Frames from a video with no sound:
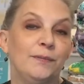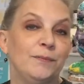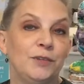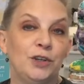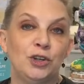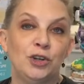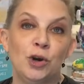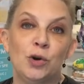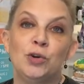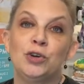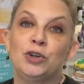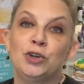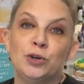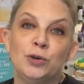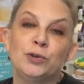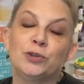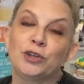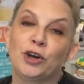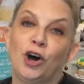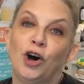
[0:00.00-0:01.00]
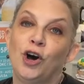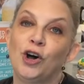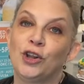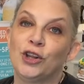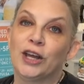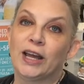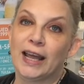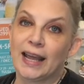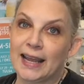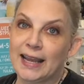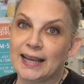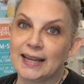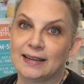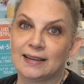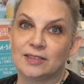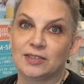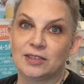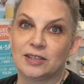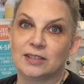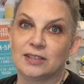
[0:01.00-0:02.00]
You don't use all eight
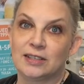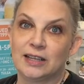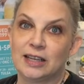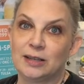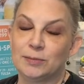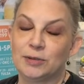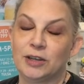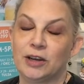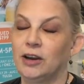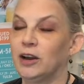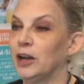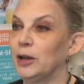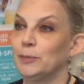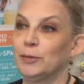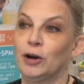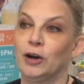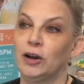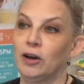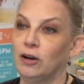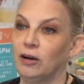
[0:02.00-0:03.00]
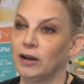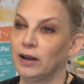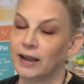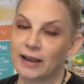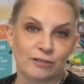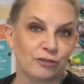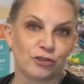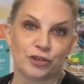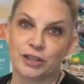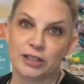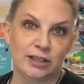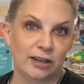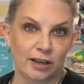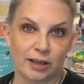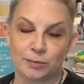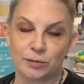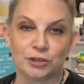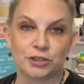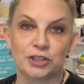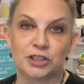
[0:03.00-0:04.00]
at the same time every
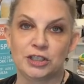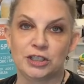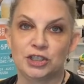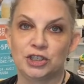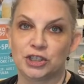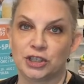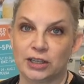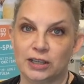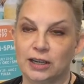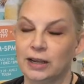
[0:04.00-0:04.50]
time you're stitching.